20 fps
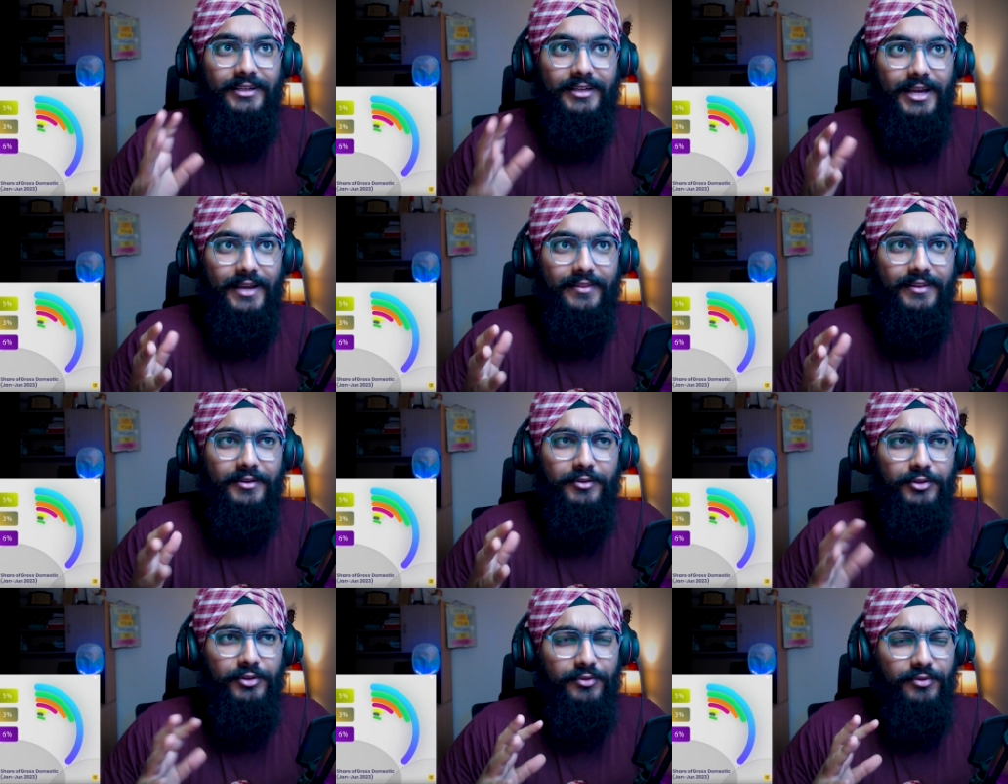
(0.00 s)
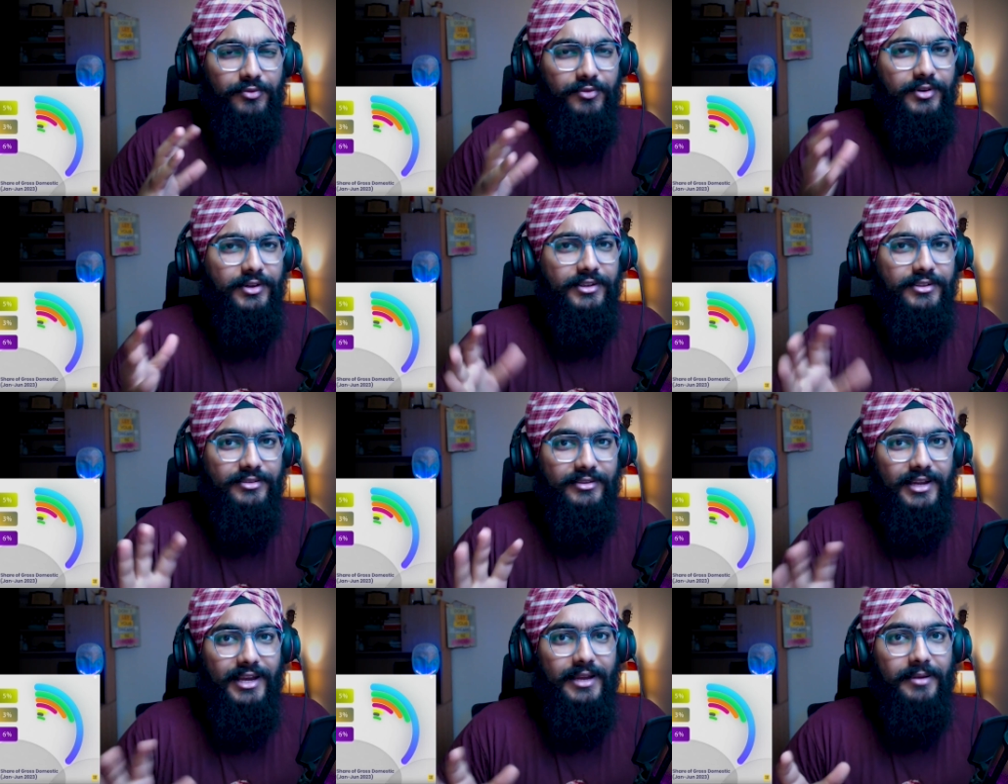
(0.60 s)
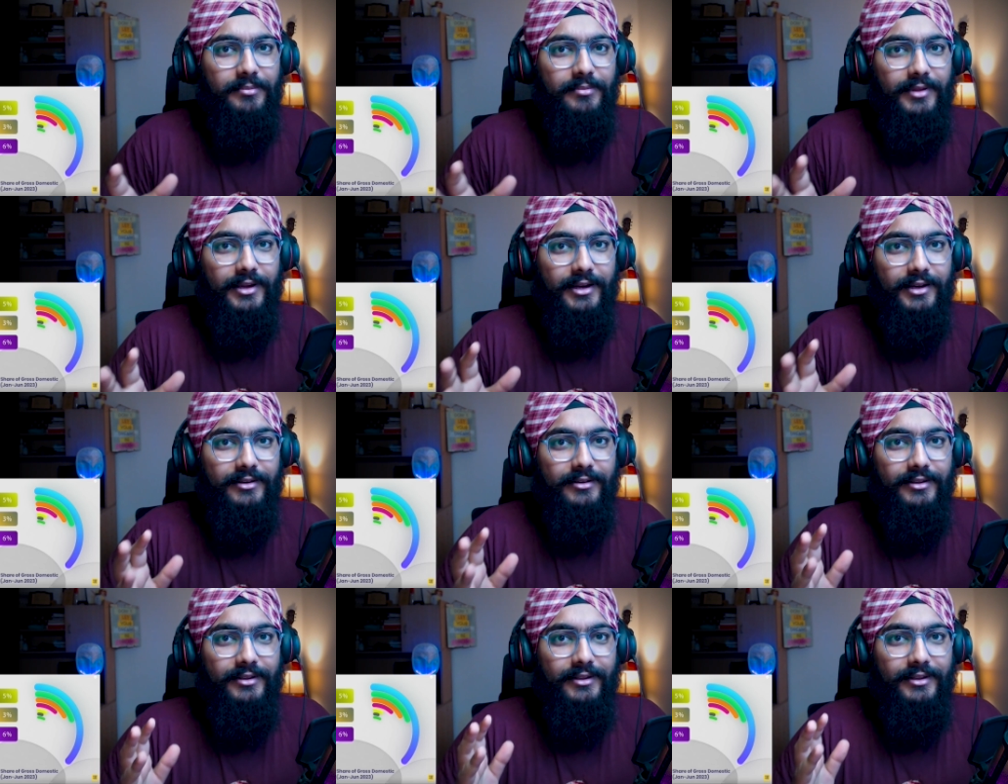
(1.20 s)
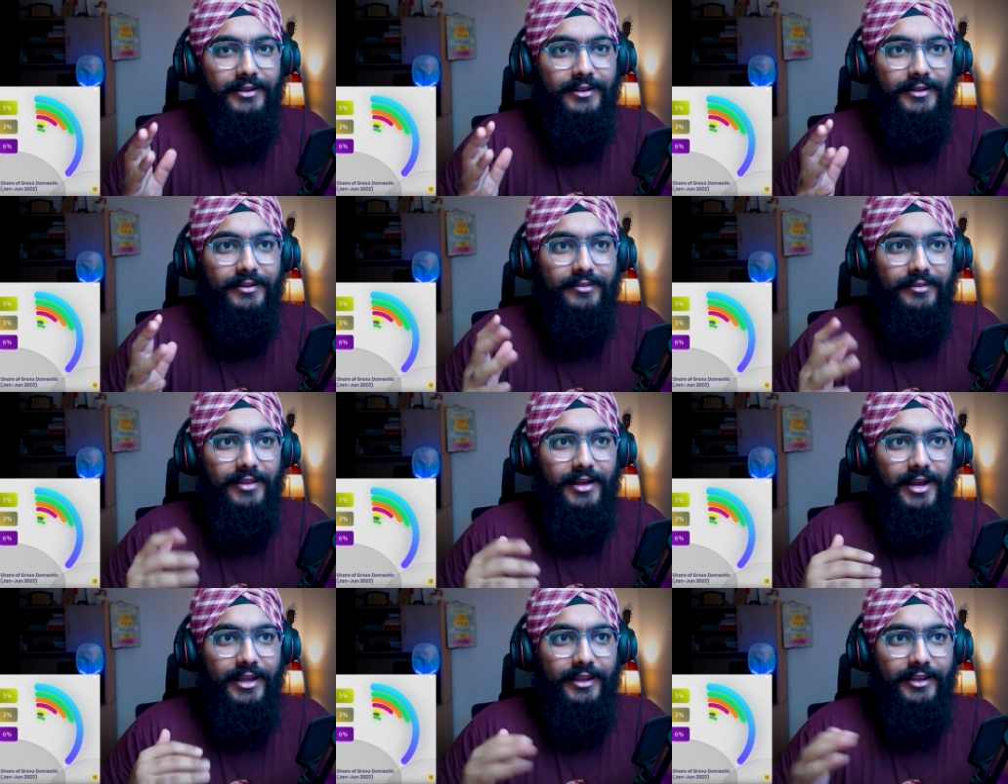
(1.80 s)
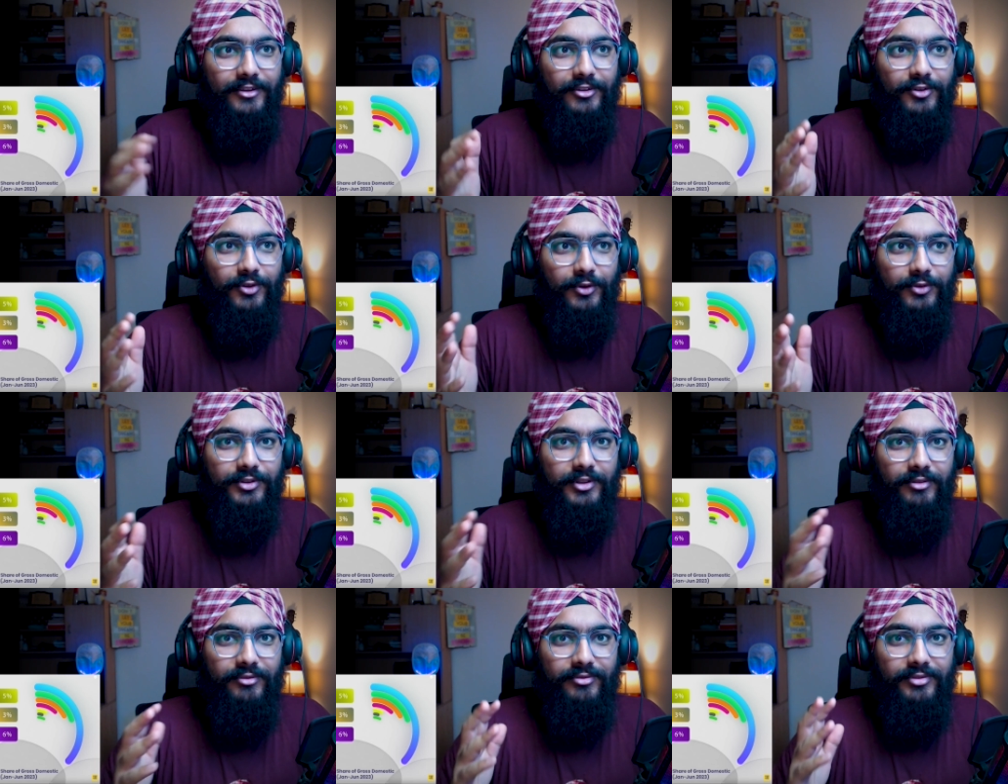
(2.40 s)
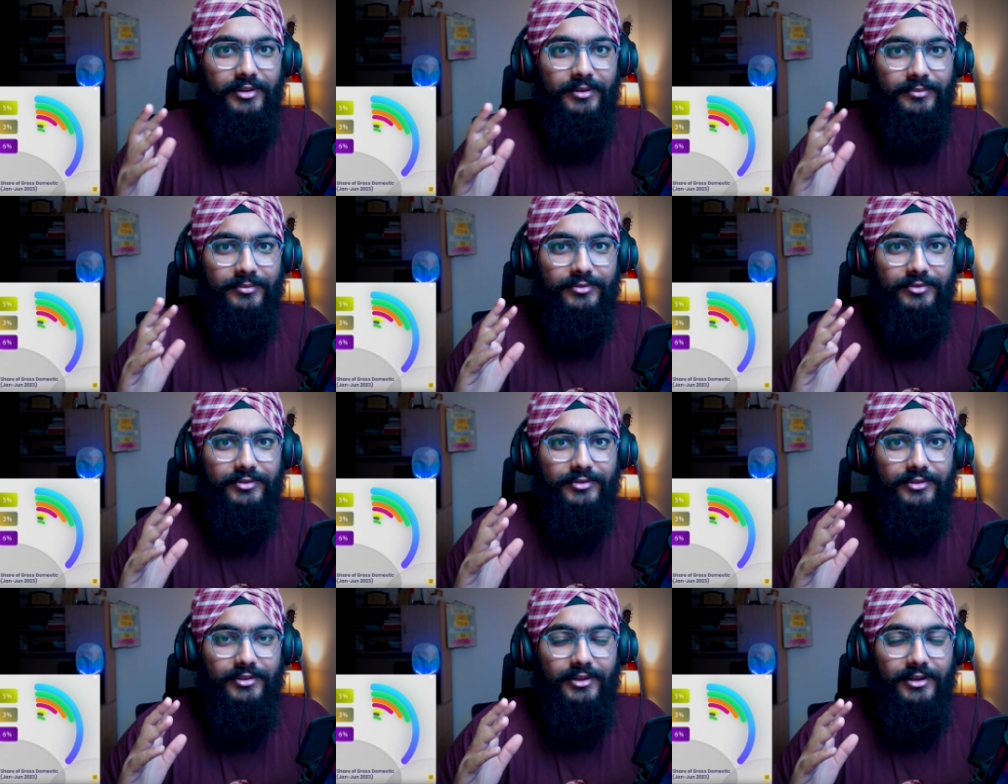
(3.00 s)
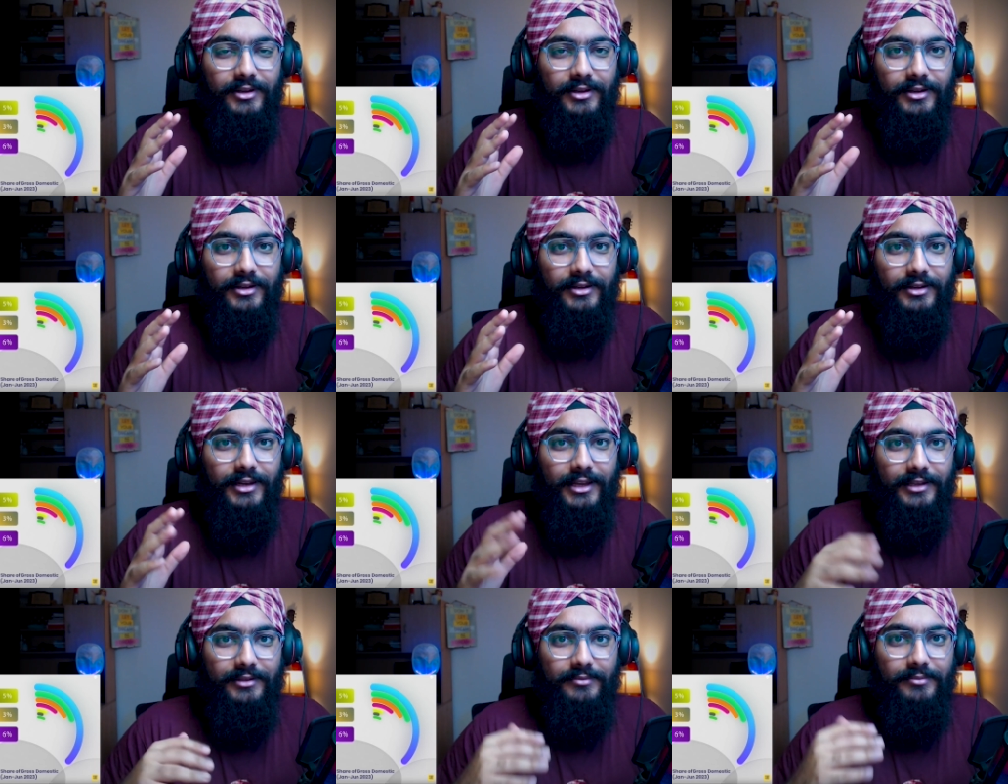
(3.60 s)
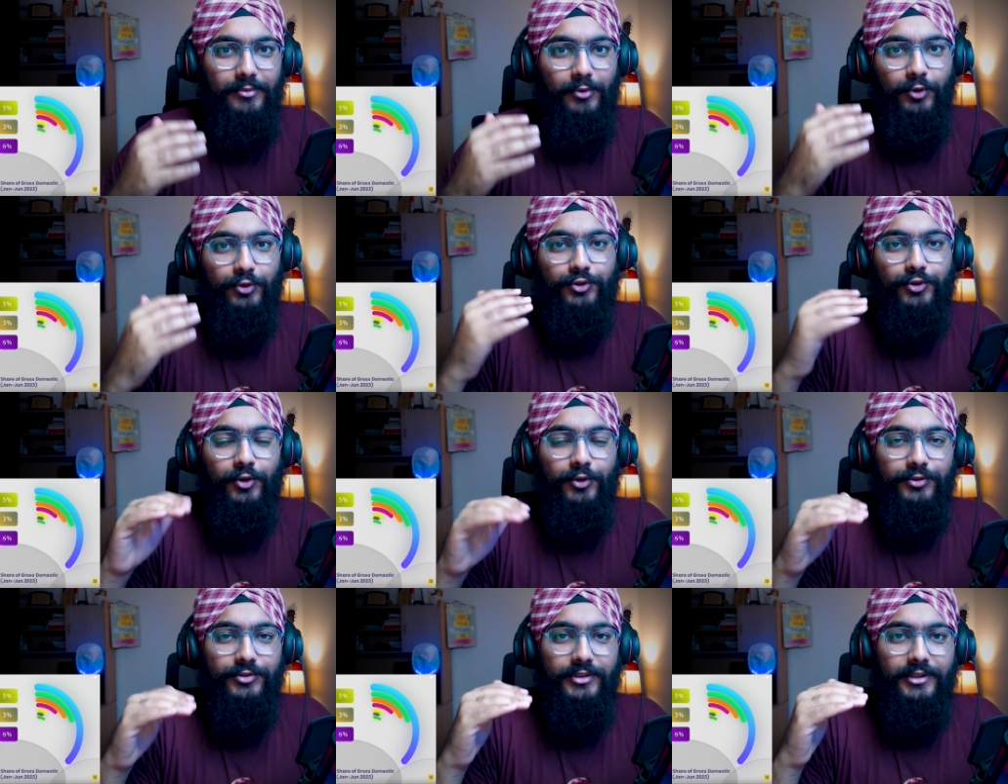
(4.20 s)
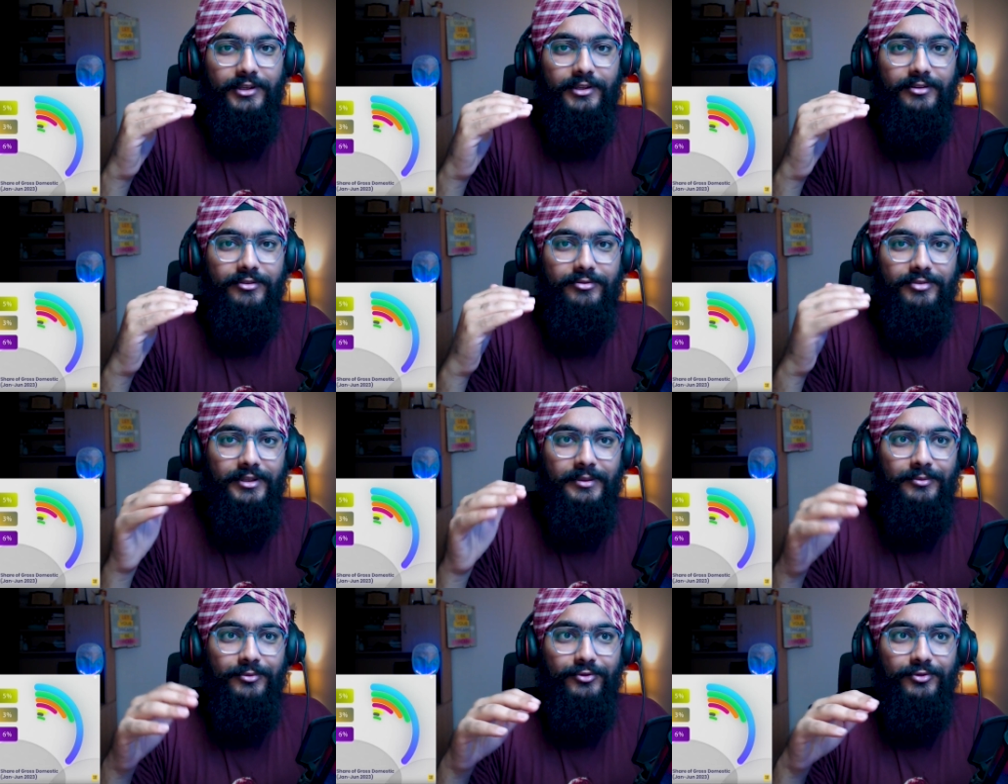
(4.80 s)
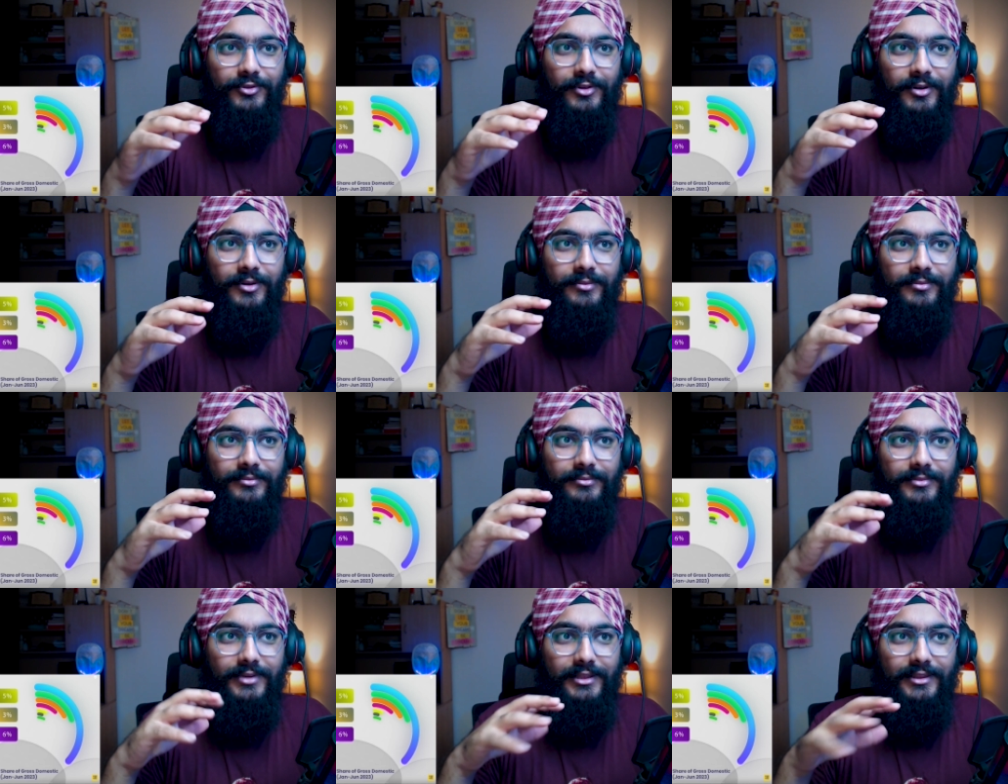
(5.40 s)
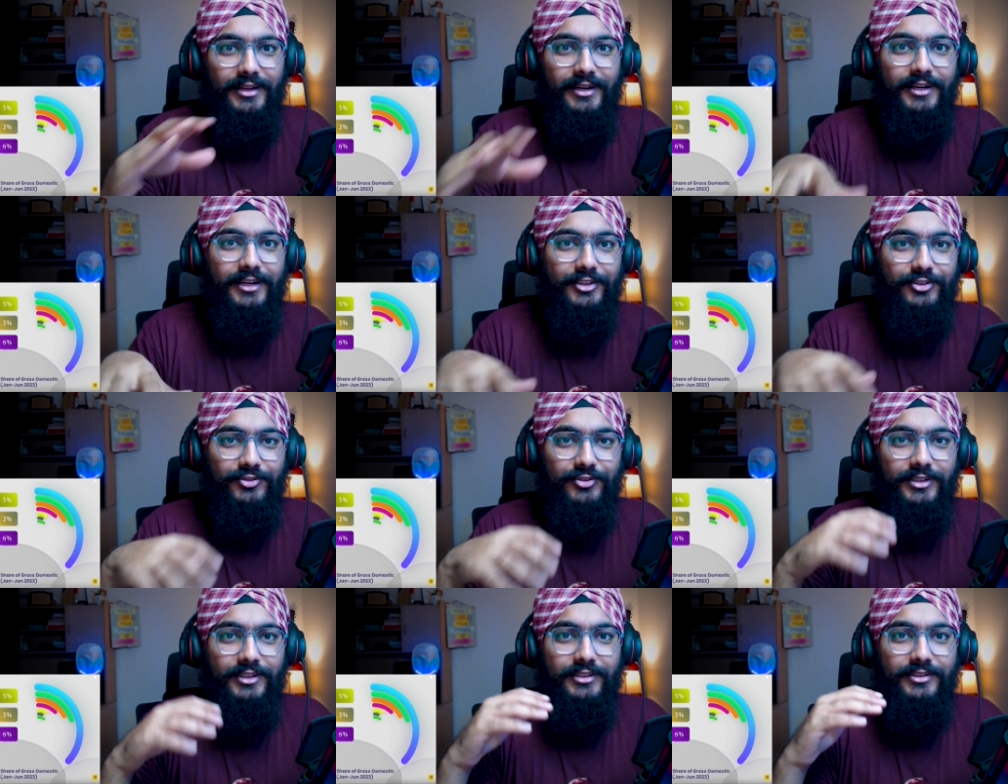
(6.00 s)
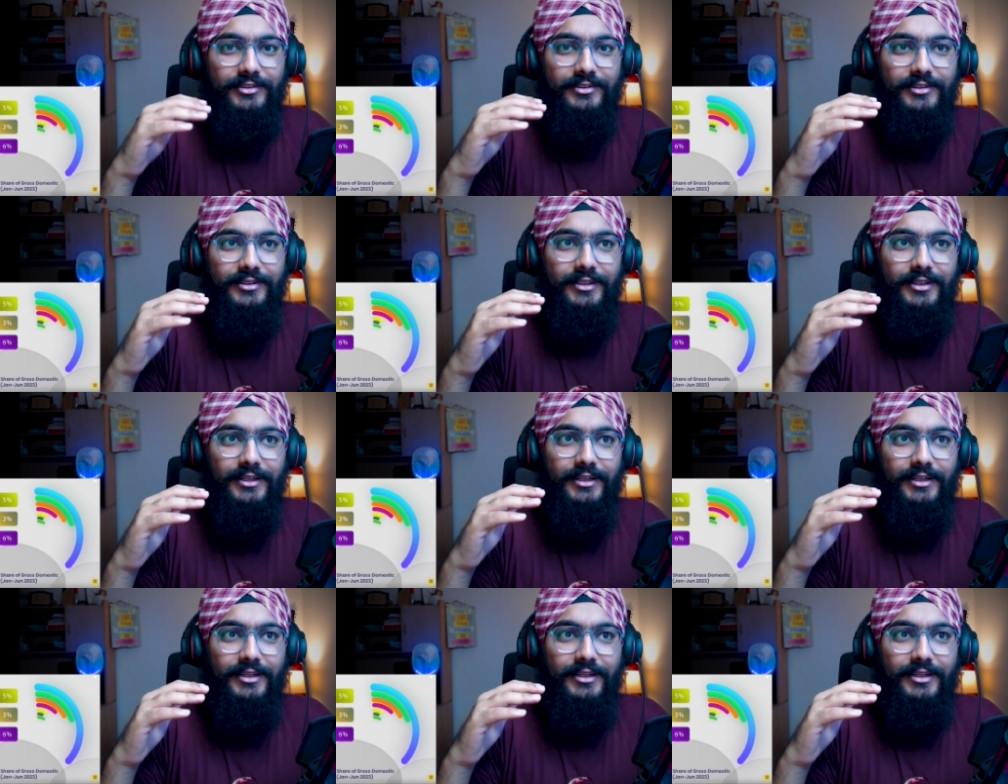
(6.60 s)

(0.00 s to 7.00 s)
I think it was the first time that the highest grossing films, like most grossing films from other industries,